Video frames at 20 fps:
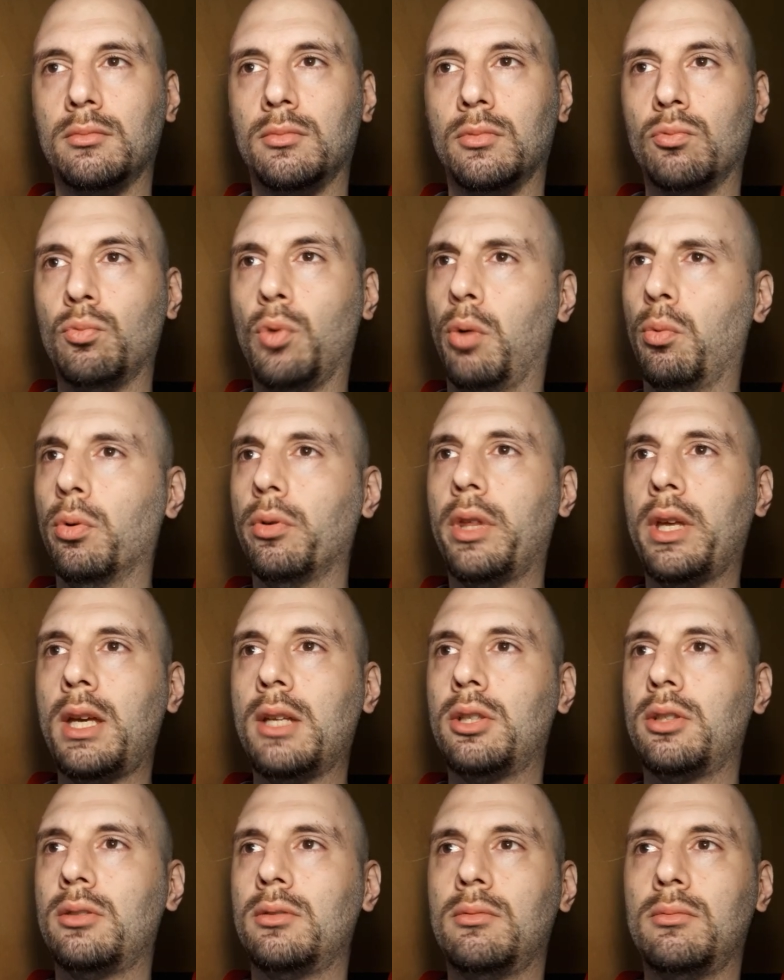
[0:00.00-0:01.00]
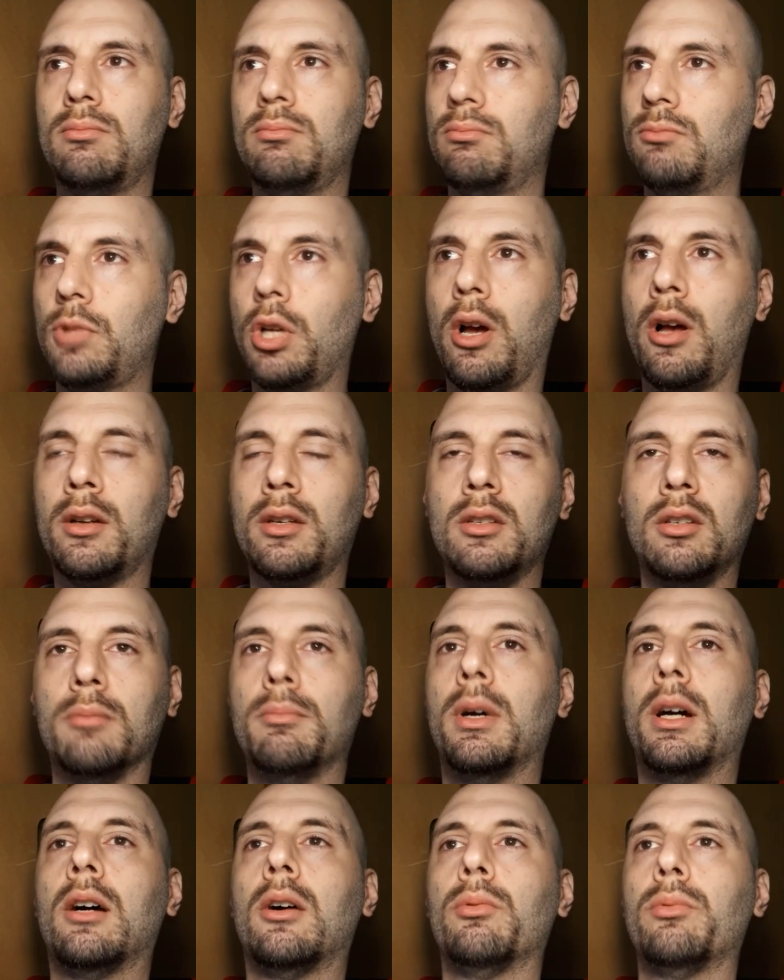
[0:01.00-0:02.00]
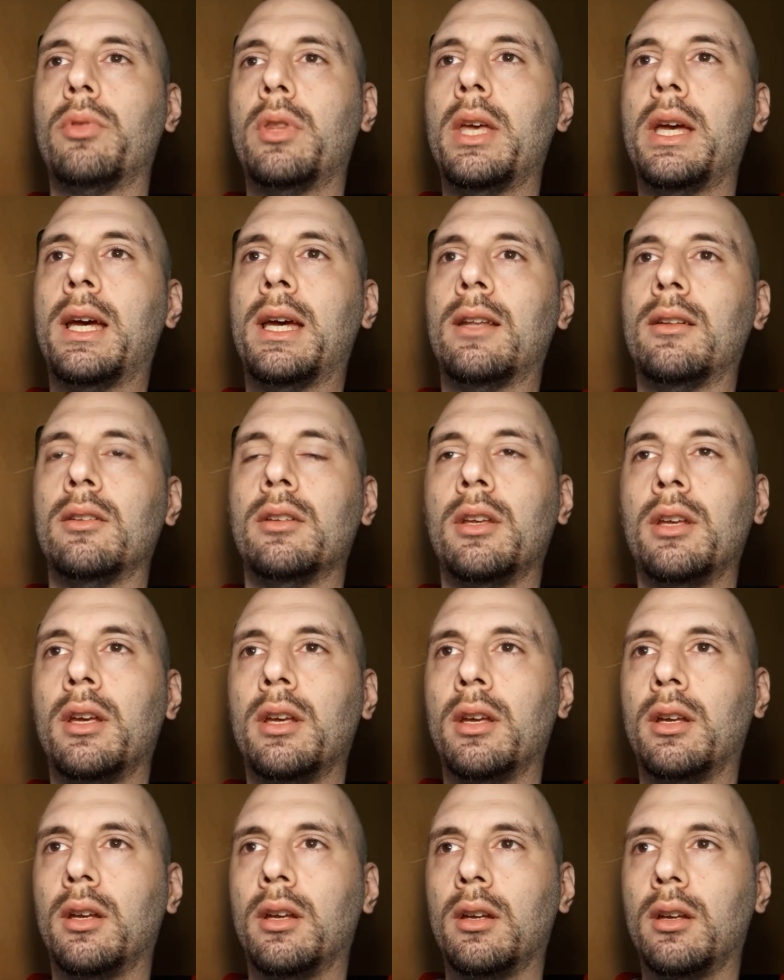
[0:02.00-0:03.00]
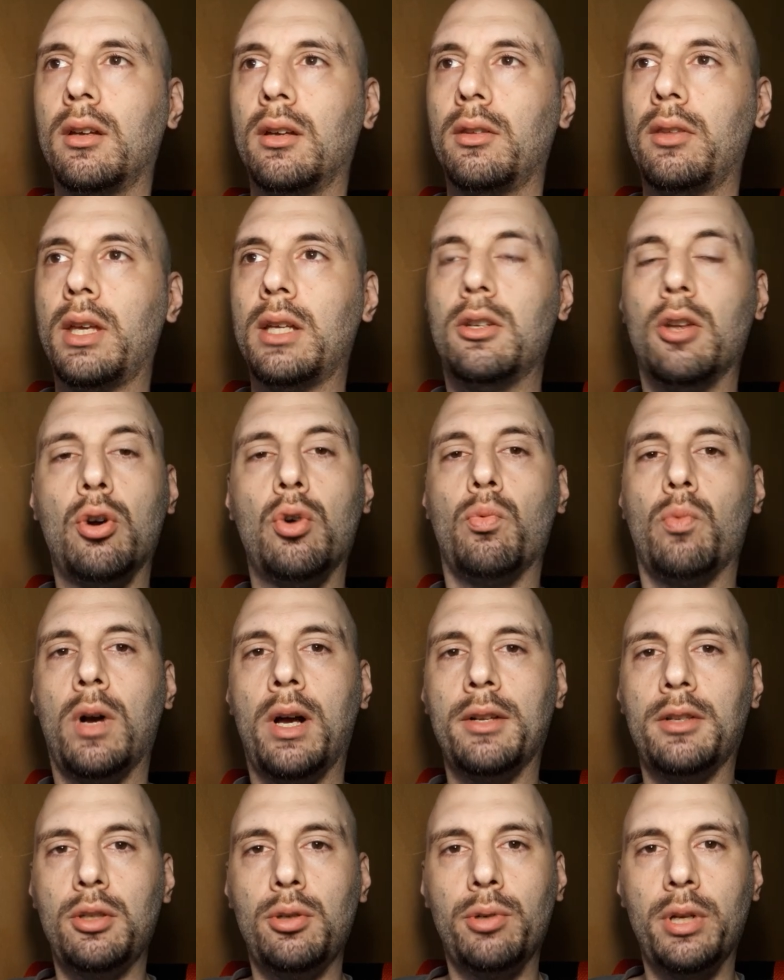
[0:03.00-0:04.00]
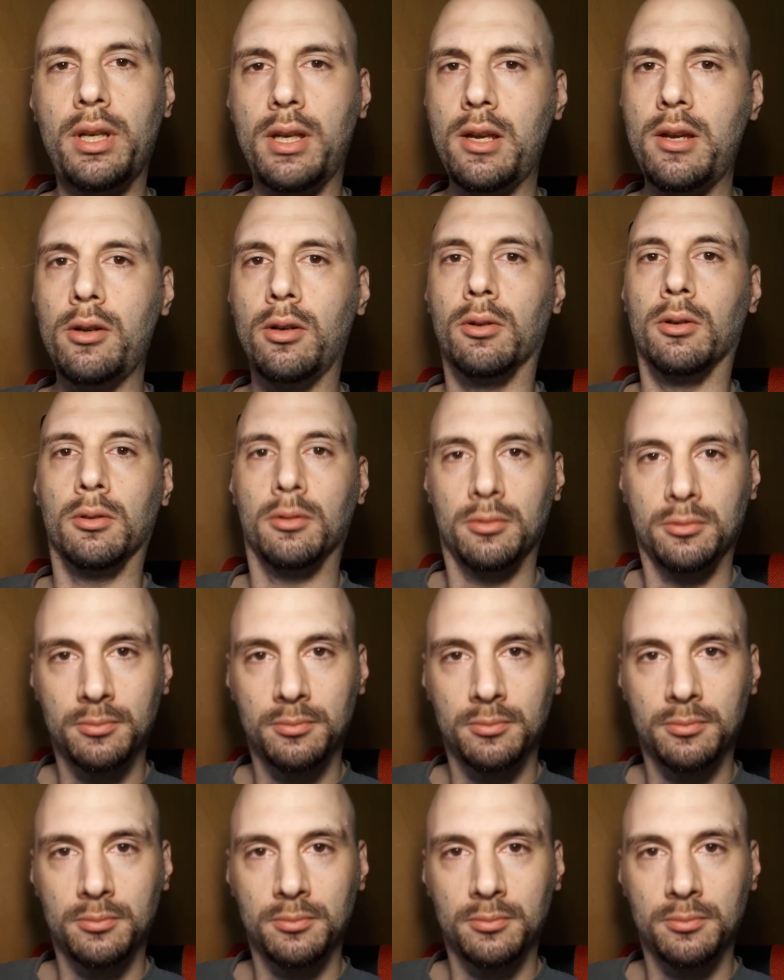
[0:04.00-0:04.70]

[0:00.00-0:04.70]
What were they talking about that they don't want you to hear?